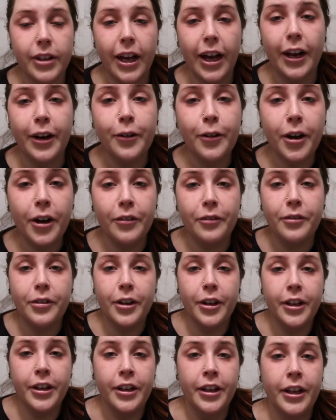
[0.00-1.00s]
I don't have
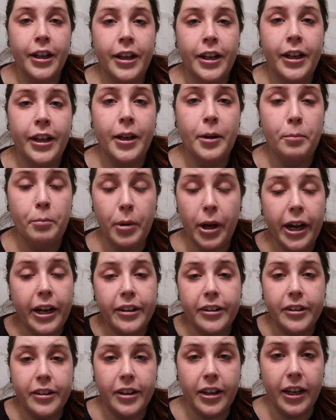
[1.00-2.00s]

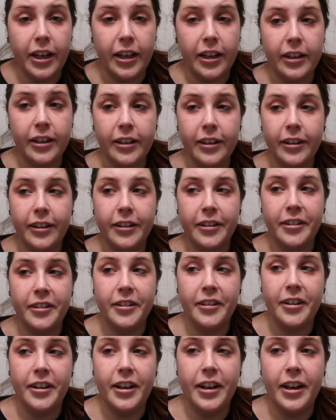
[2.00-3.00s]
bad skin,
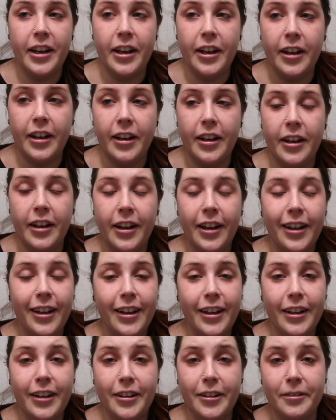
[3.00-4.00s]

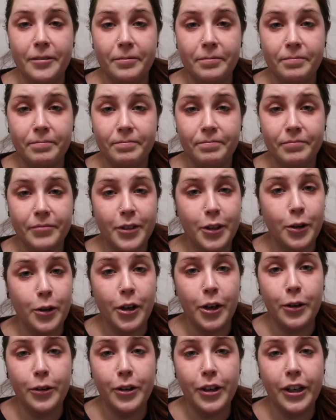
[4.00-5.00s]
and so
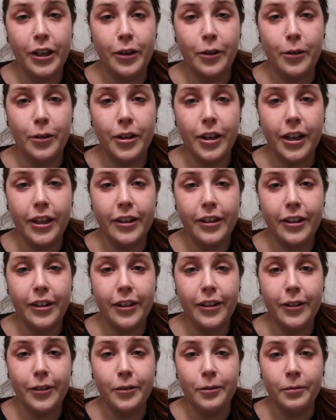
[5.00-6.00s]
I don't need a whole lot to
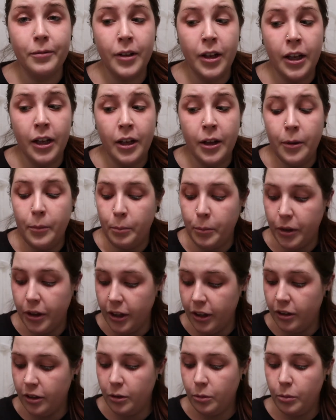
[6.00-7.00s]
do. But
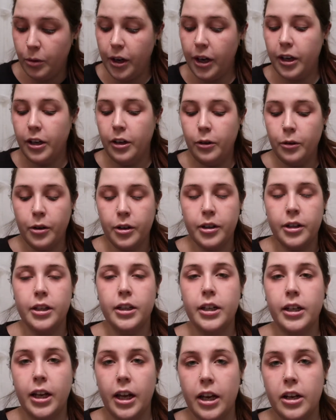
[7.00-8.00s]
this is what I do on
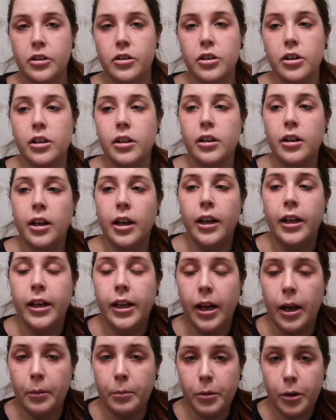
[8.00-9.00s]
the occasion.
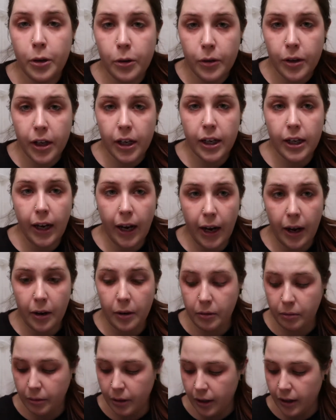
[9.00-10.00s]
I'm doing it
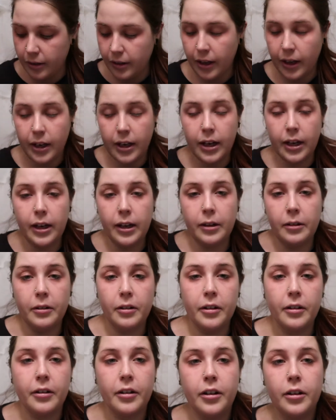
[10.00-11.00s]
now because I
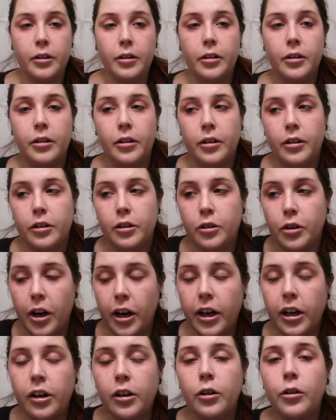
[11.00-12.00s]

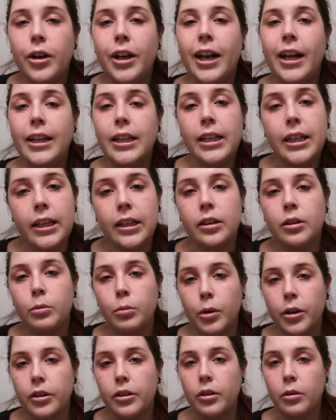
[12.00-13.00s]
try to do it at least
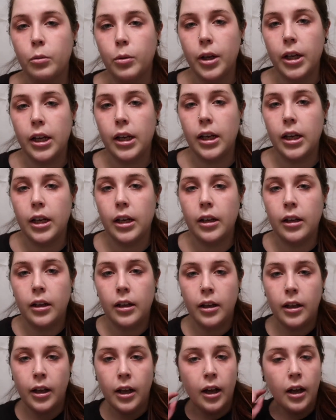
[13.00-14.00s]
once a week,
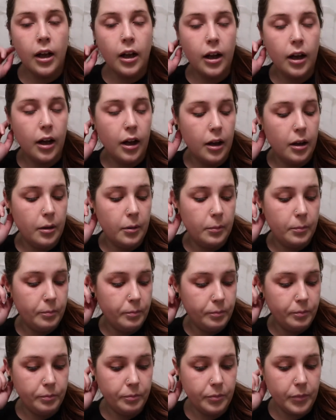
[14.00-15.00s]

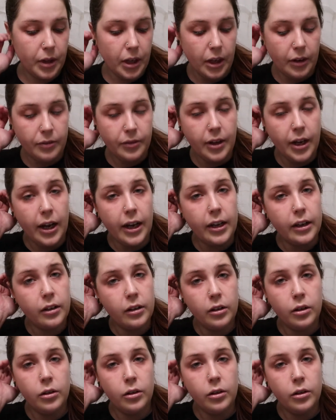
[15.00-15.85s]
if not